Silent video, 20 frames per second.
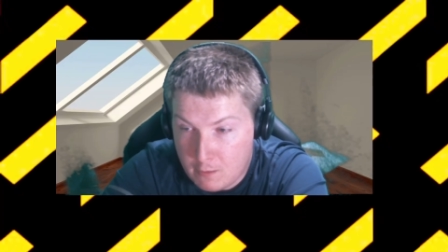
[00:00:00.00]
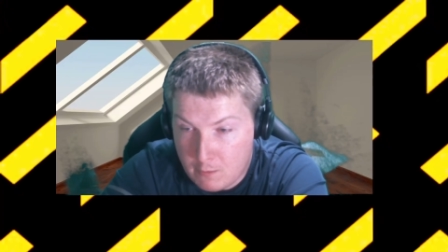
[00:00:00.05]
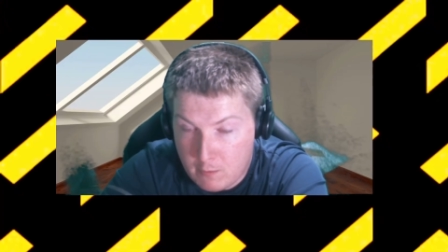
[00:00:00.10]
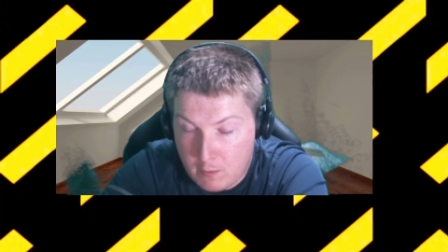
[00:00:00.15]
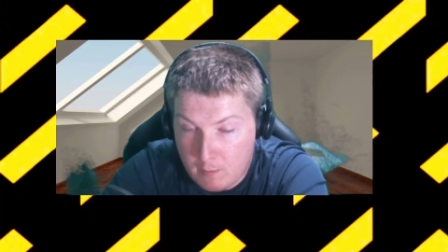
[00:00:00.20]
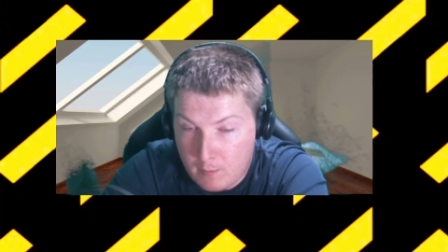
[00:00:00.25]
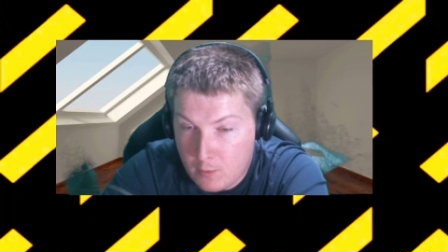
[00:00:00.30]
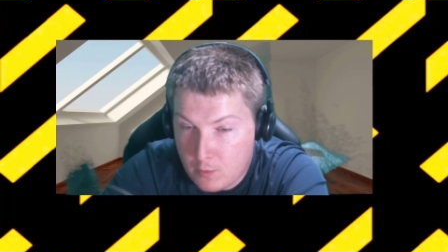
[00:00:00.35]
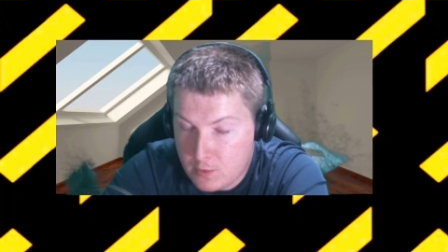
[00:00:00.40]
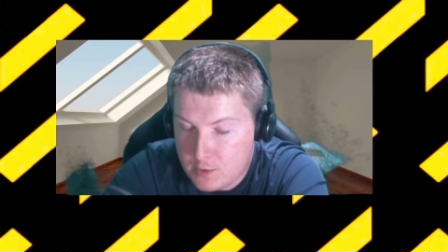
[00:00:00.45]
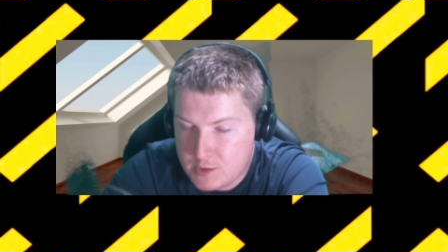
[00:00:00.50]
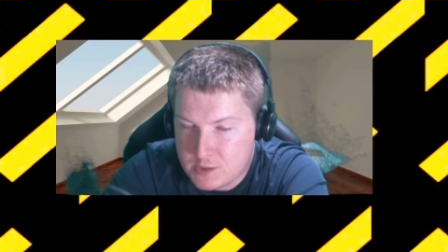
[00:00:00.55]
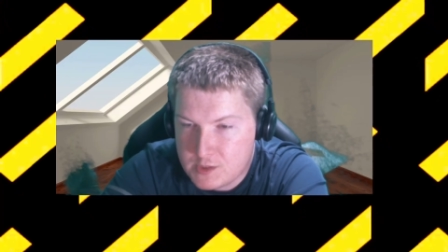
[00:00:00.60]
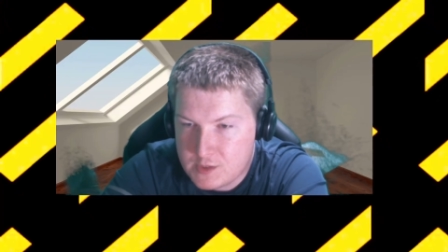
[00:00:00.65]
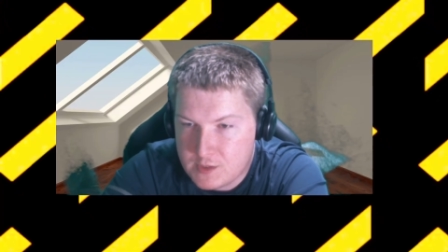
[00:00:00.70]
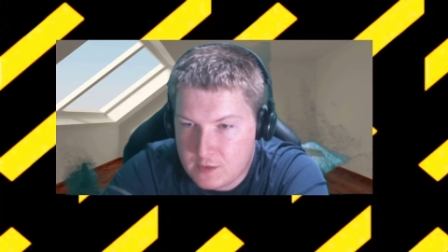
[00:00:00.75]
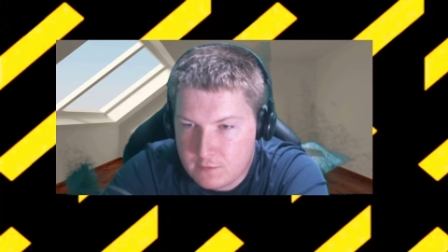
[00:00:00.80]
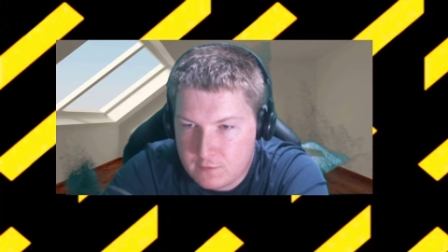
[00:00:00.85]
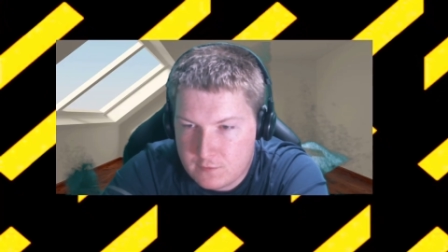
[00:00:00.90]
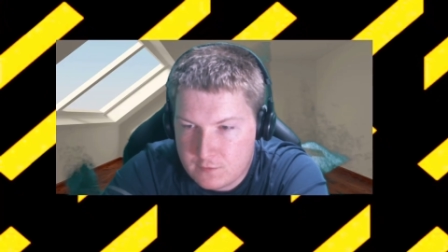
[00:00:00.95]
or
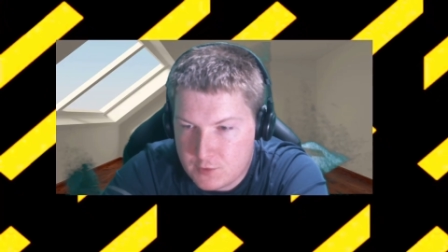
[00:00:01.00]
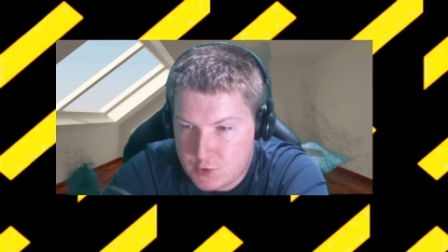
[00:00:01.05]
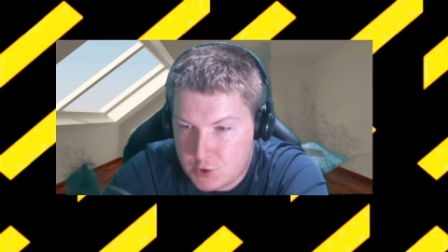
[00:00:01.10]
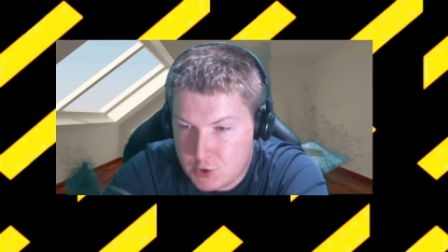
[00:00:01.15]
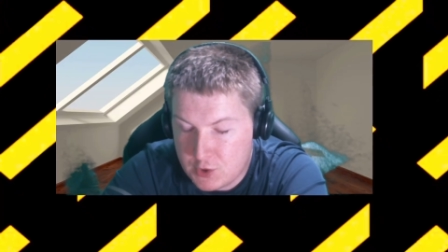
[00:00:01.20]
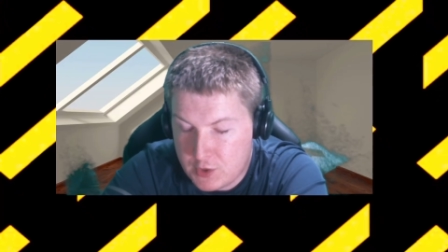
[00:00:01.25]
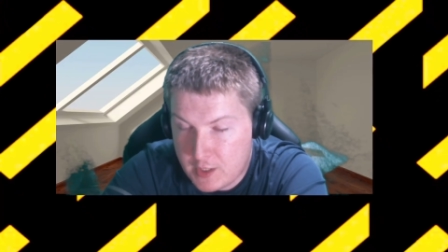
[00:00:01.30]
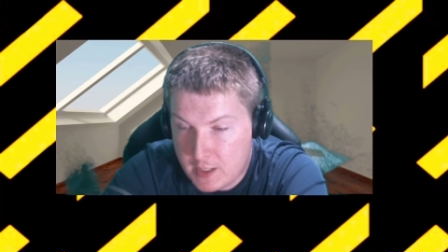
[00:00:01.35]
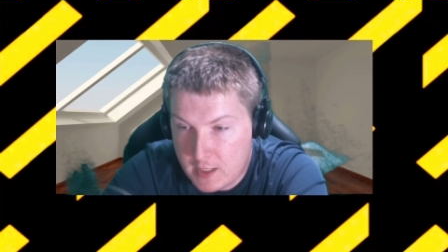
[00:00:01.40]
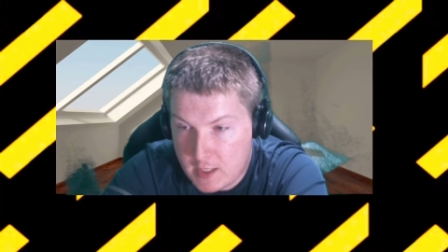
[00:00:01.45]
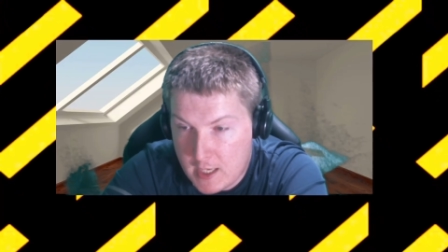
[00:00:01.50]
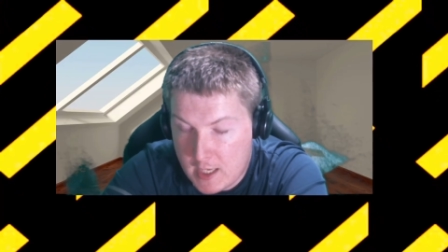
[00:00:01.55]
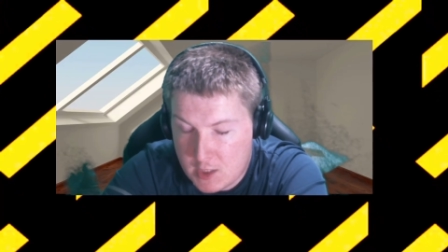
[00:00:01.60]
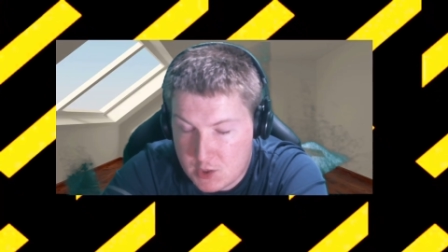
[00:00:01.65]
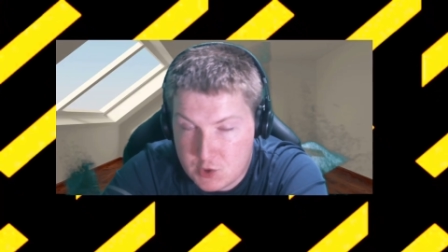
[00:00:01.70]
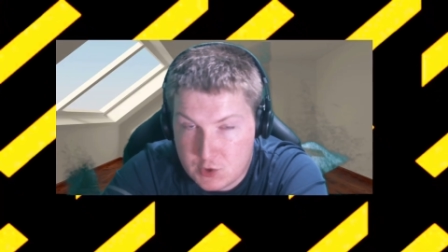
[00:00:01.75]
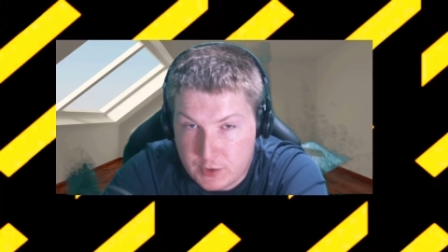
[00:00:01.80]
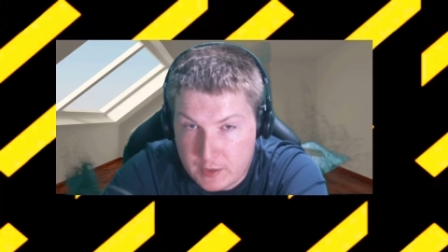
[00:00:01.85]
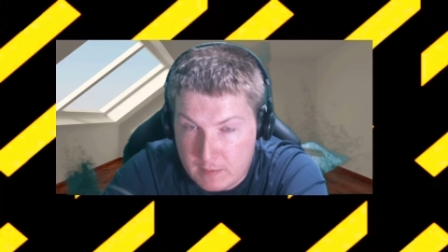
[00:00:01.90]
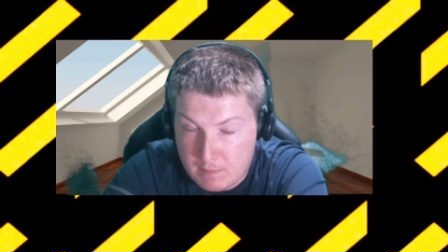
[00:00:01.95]
remorse if should they
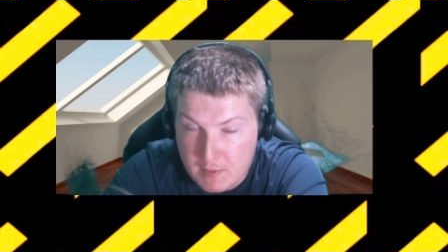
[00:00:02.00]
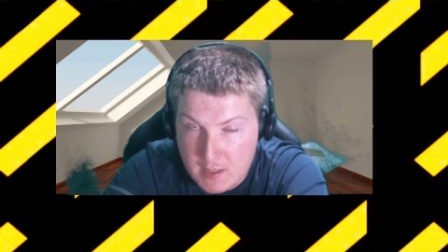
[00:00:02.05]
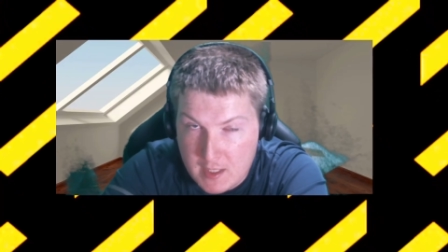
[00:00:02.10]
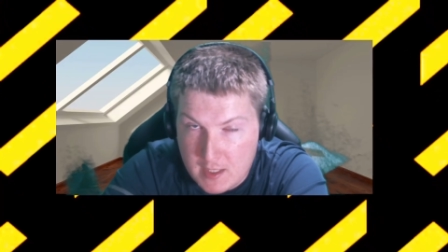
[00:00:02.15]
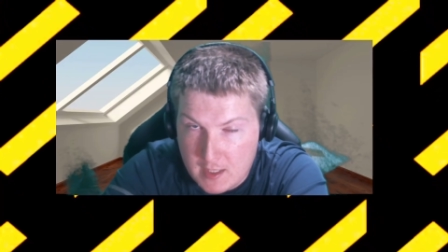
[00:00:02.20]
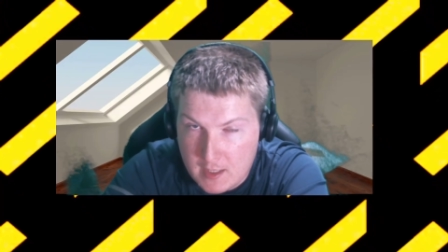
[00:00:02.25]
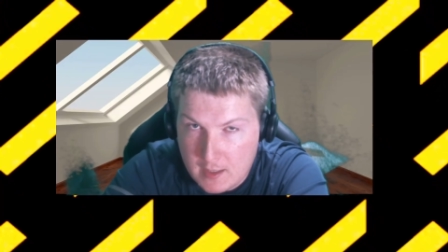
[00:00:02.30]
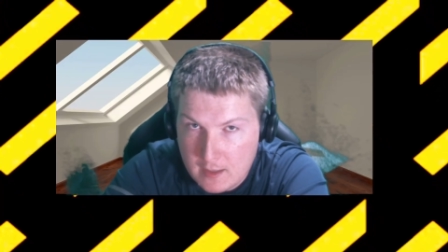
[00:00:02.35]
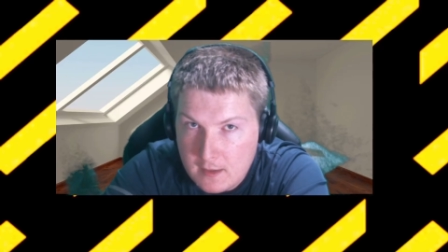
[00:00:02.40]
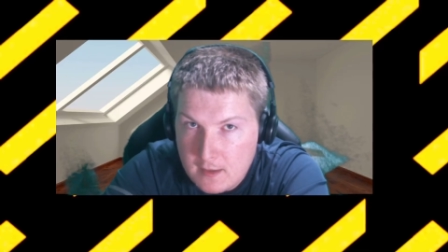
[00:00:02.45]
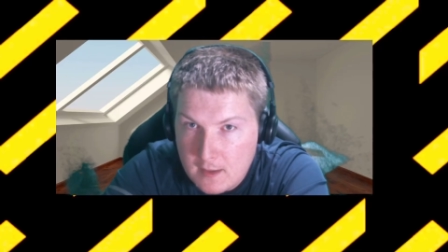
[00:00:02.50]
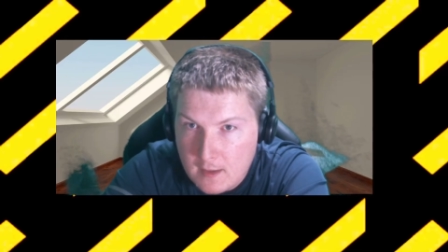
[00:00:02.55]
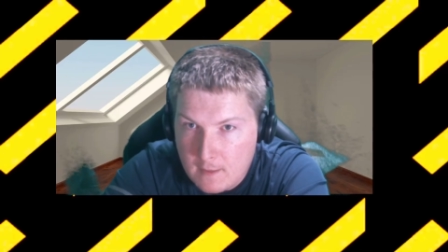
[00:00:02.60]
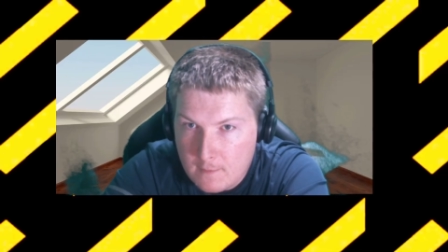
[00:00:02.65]
actually be.